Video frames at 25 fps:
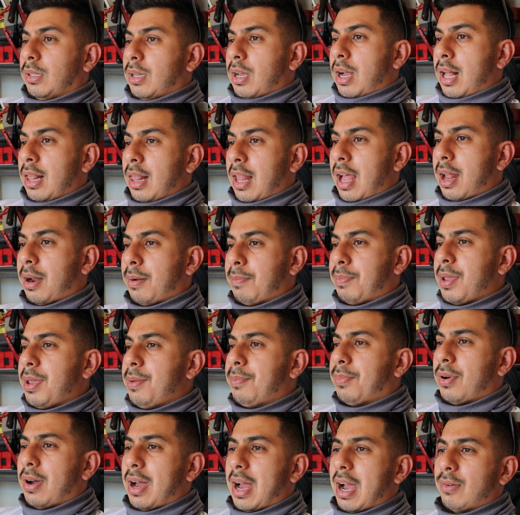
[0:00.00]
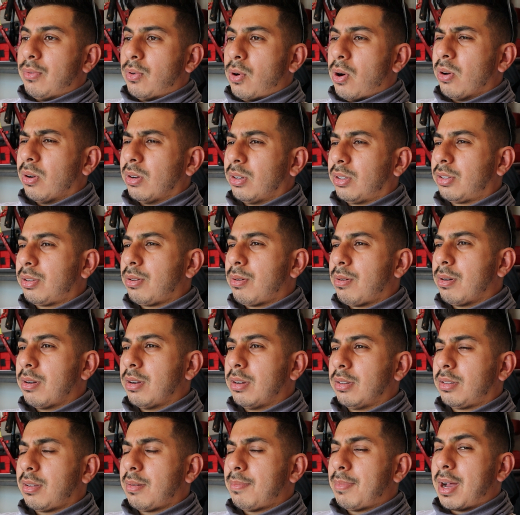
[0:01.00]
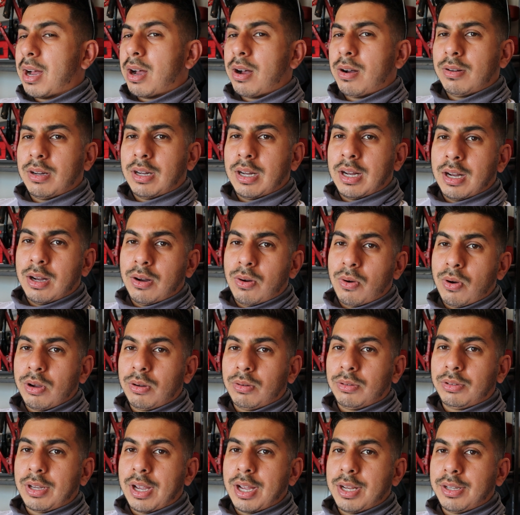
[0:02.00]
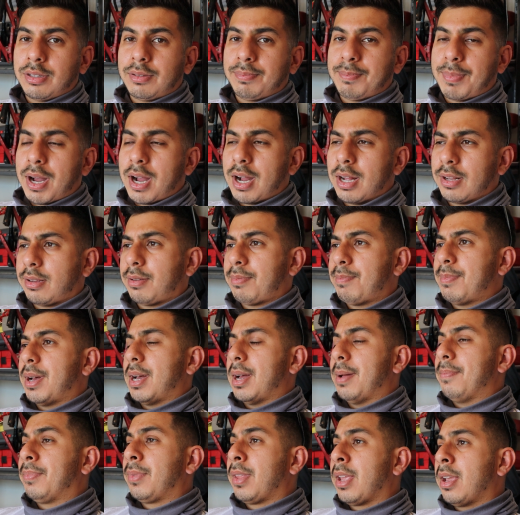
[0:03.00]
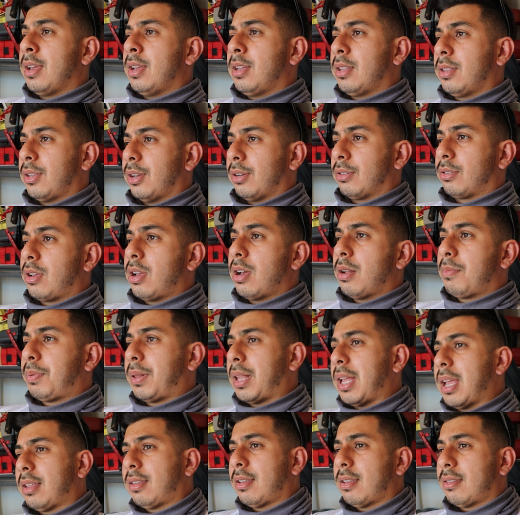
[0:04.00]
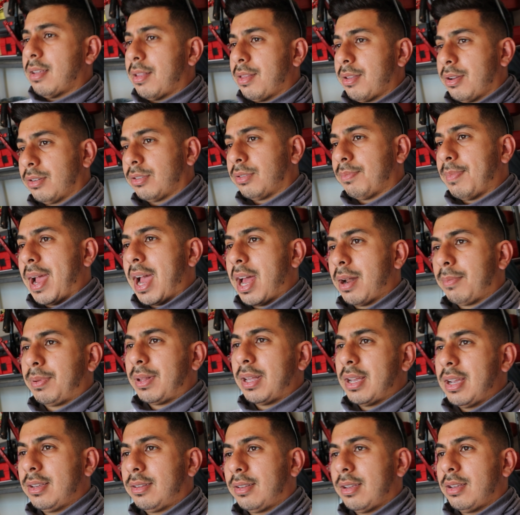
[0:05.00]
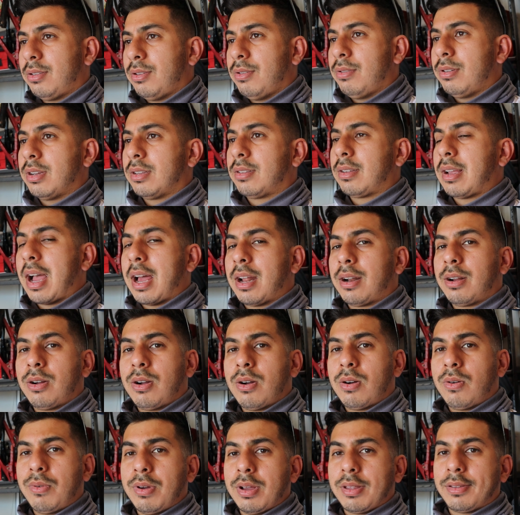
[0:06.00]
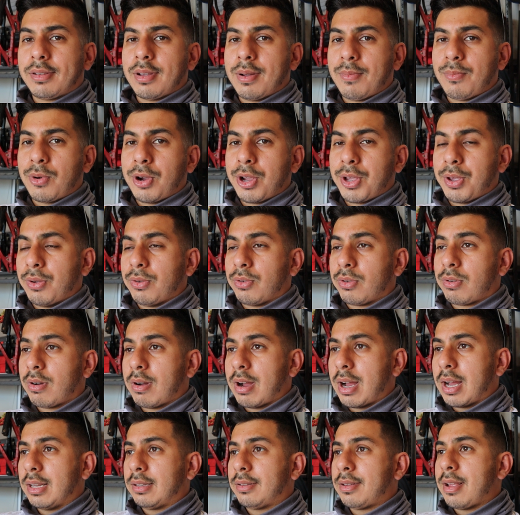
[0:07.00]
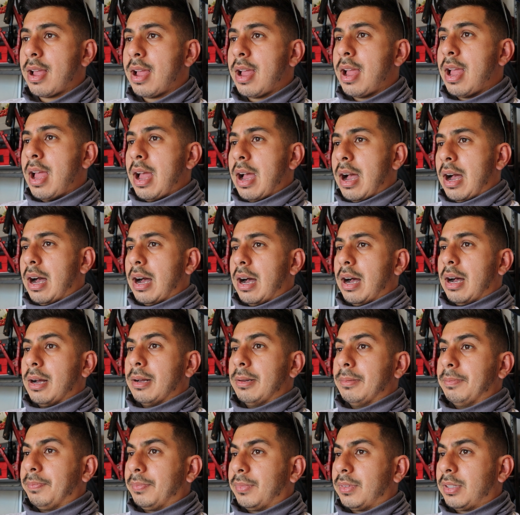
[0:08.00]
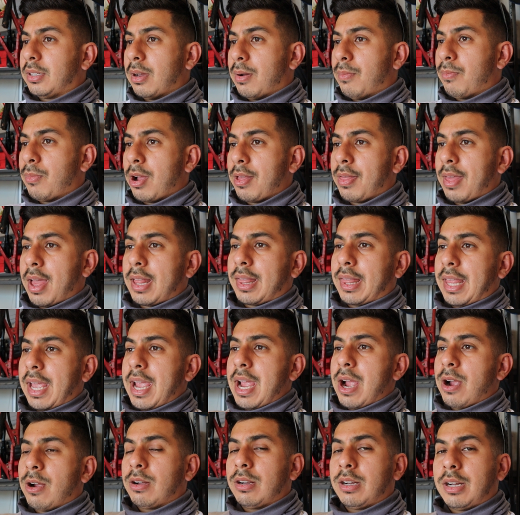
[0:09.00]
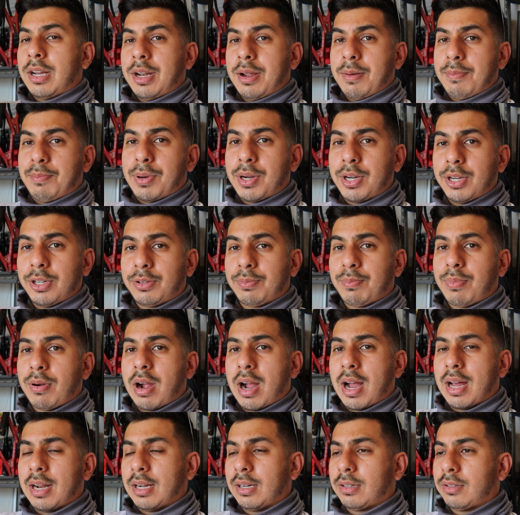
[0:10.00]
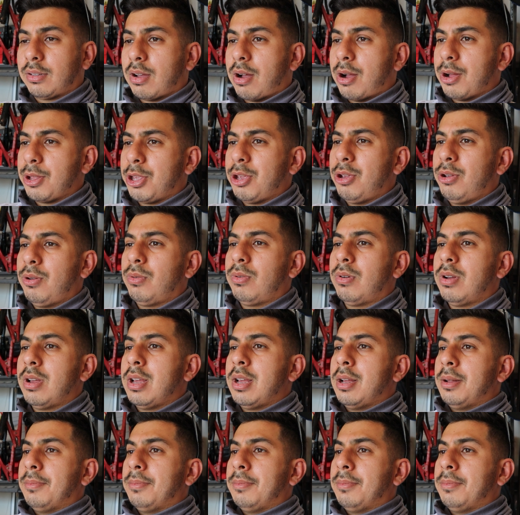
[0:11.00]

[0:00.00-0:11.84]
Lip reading: A lot of people have horror stories about oil change spots, but there's good places and there's bad places. You just got to go with somewhere you trust, somewhere that they aren't going to push products on you.